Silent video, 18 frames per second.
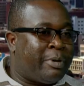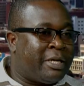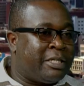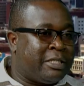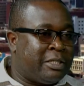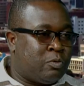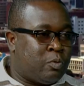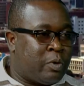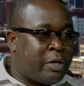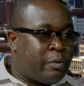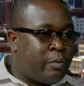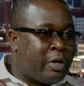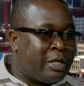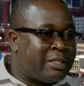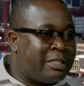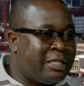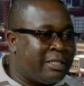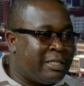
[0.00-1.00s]
budget, where we
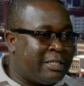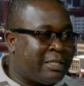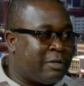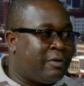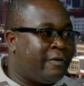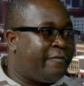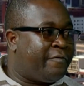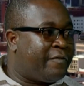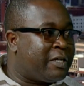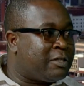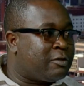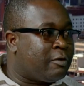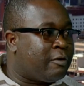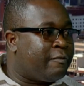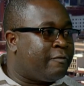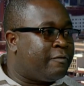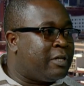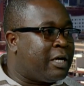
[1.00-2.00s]
are seeing the second phase
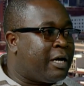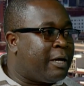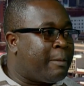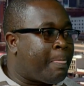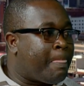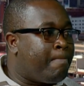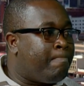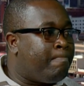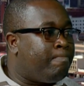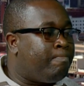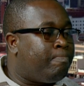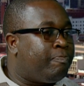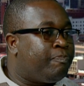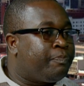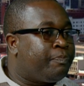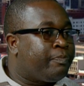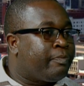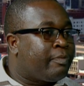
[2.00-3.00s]
of the
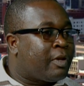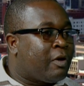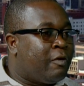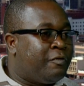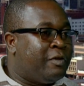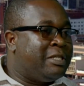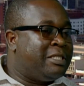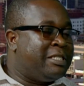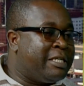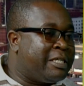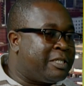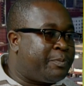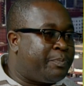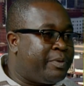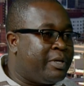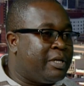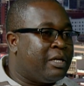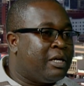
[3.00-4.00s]

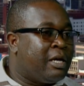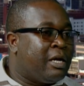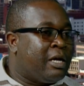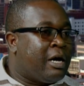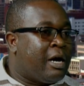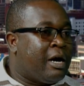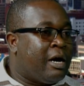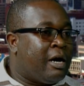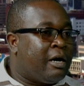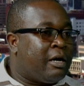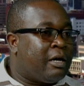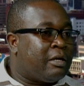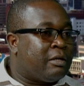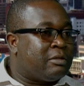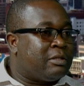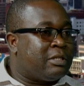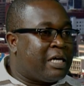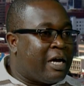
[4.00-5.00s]
TSP,
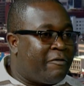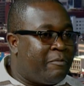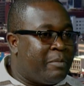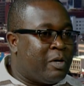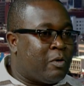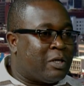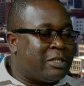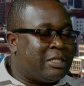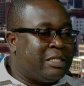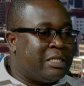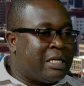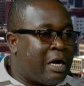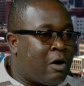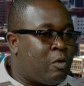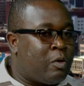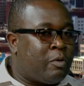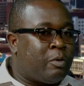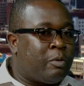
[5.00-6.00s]
the government was
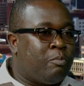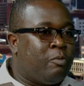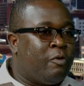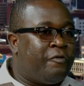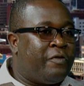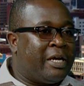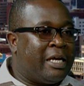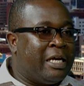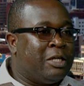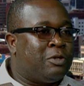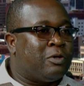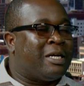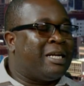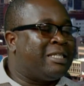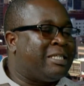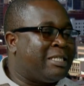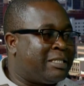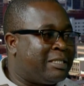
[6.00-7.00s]
now moving into
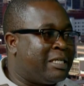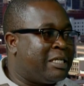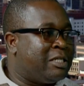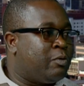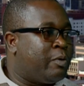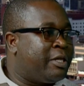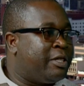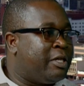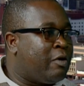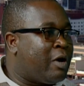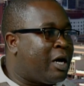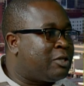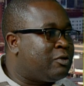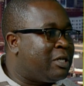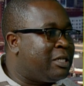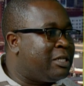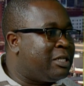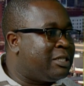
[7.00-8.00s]
another stage where they were
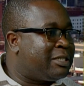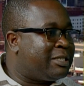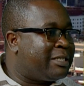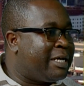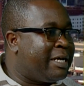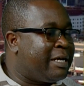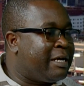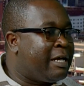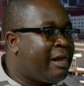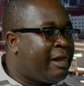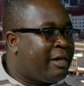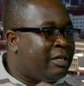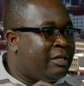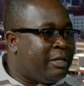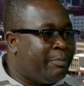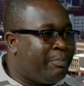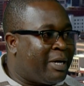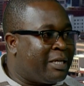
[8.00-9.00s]
actually saying
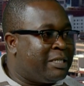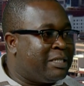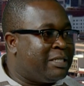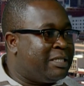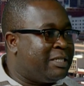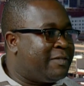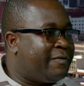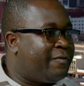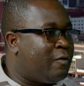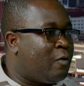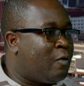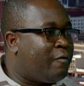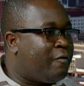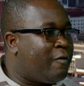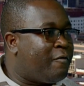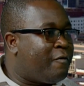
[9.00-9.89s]
the budget is for